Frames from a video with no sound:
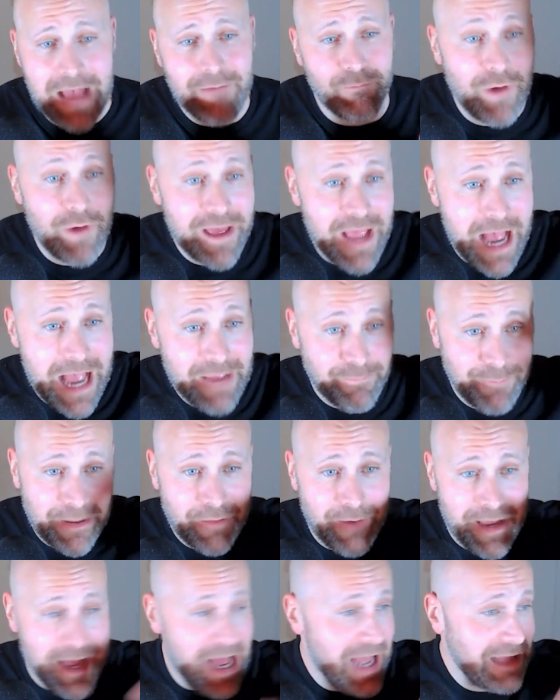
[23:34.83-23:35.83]
the
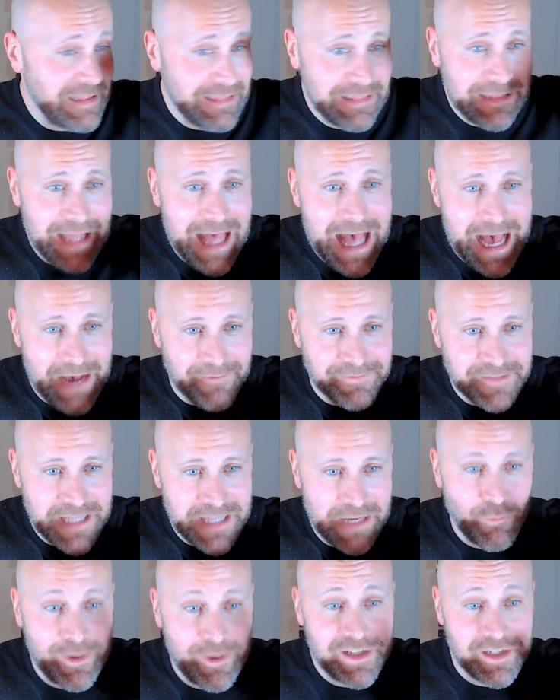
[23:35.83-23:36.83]
way, I left
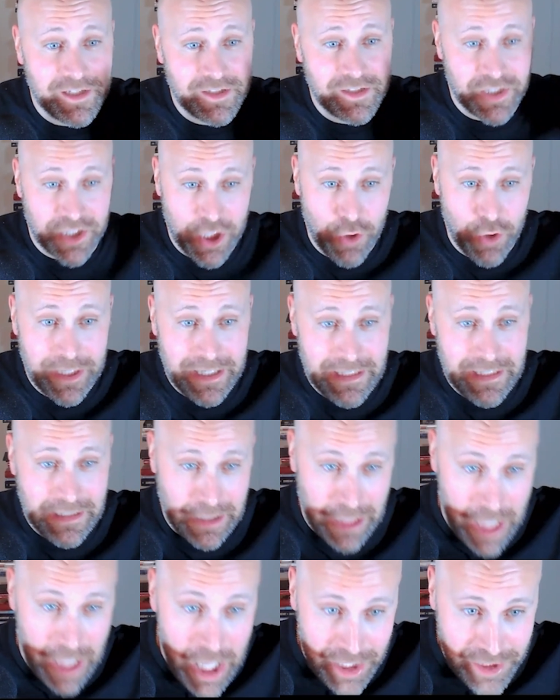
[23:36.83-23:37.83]
and went to go get
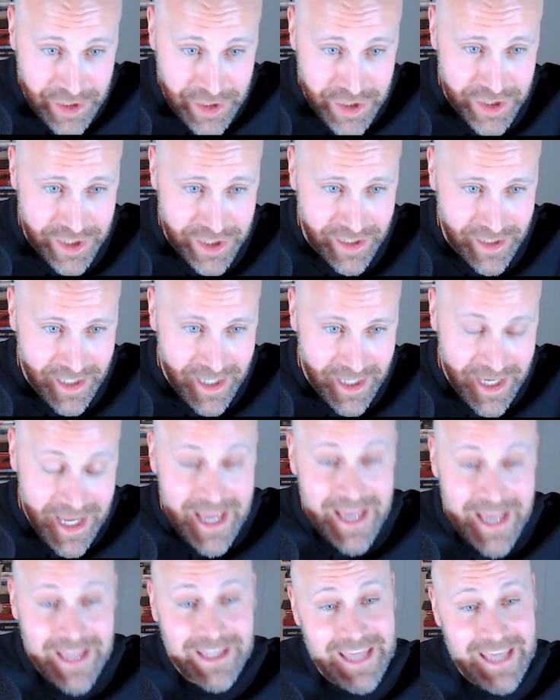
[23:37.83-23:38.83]
lunch,
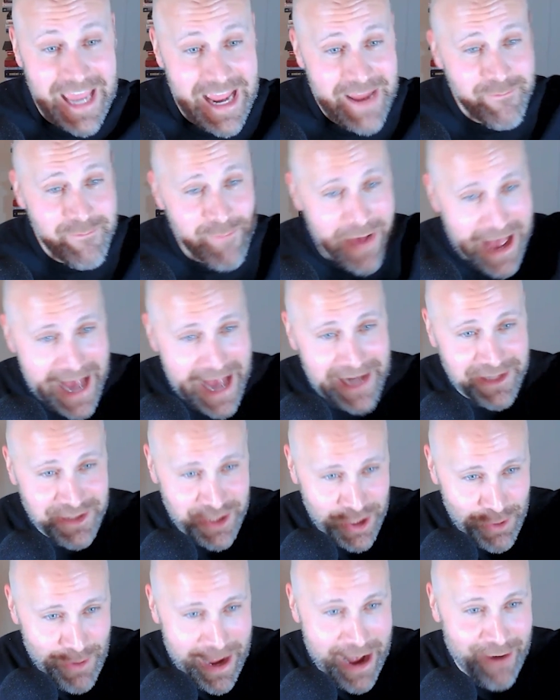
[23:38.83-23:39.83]
came back
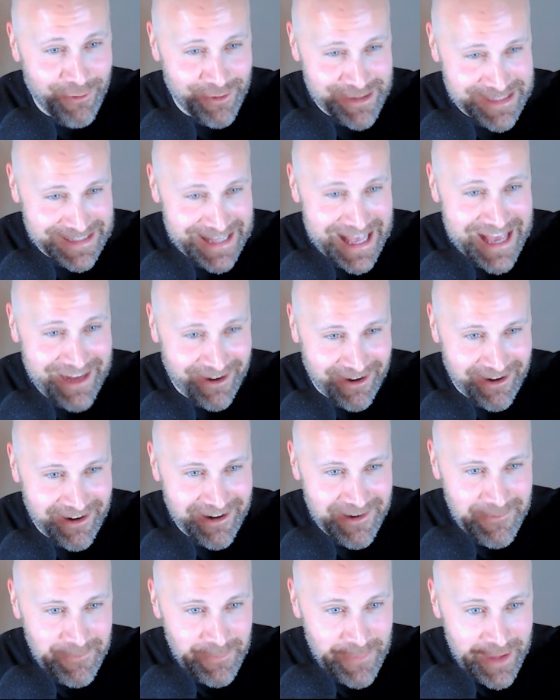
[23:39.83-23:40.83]
2 hours
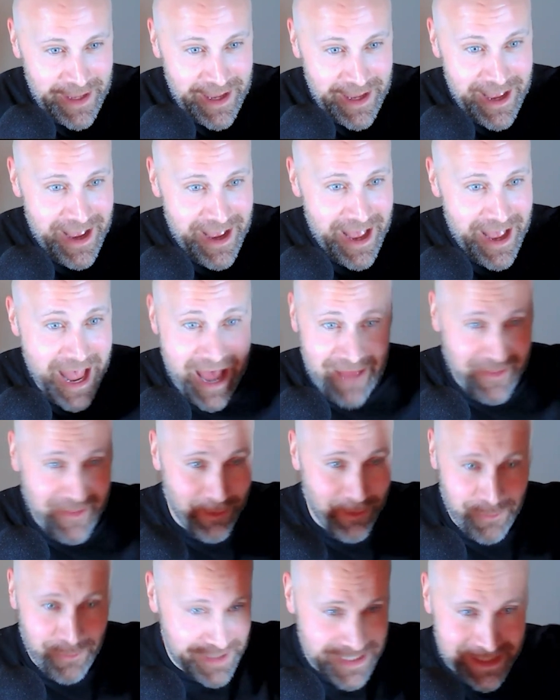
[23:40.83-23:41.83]
later, and there
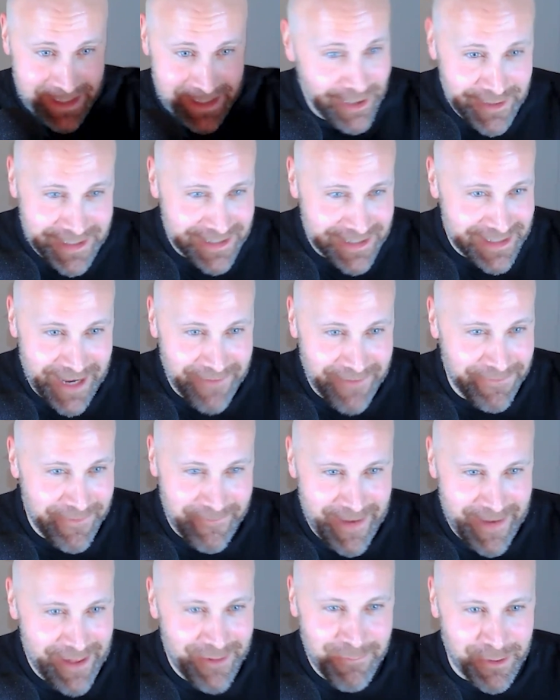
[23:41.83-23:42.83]
was still stuff
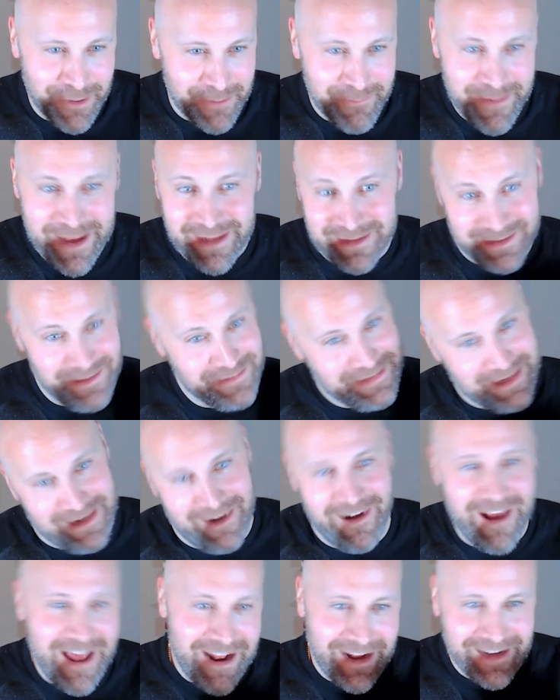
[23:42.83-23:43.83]
available to mint. So I was like, all
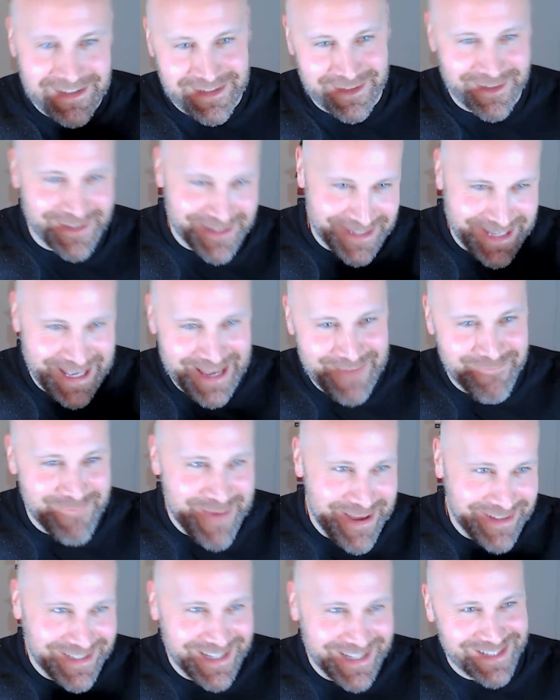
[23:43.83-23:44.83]
right, I guess I'll just keep
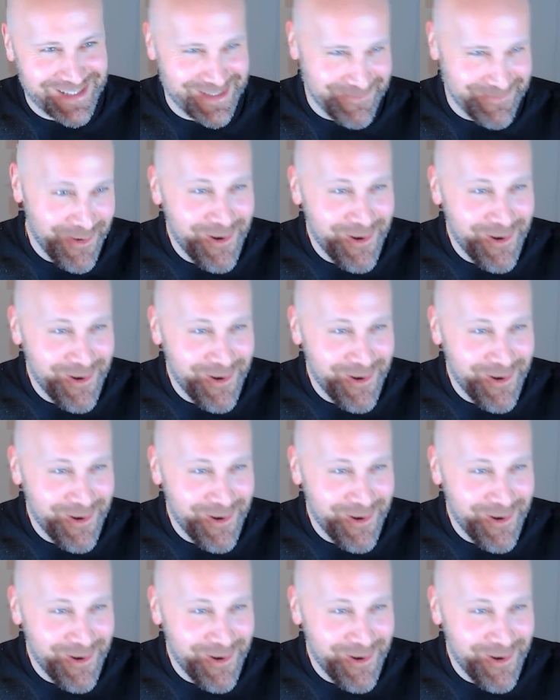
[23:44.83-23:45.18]
minting some